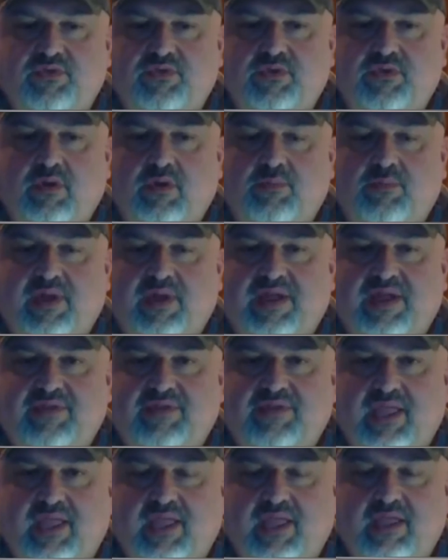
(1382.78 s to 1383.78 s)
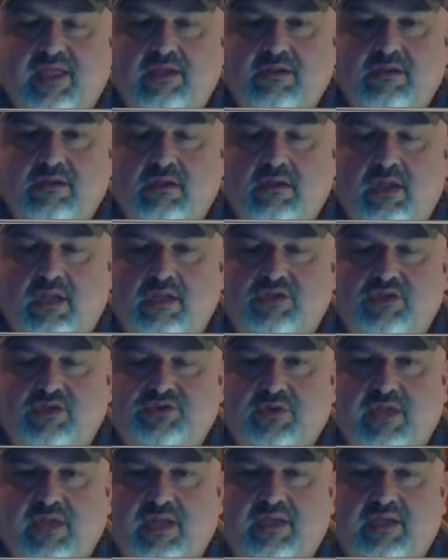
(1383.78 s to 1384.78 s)
you're on private land and it's
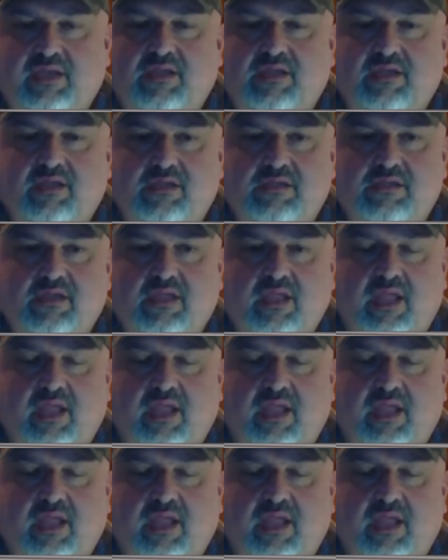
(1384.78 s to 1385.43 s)
your land to hunt,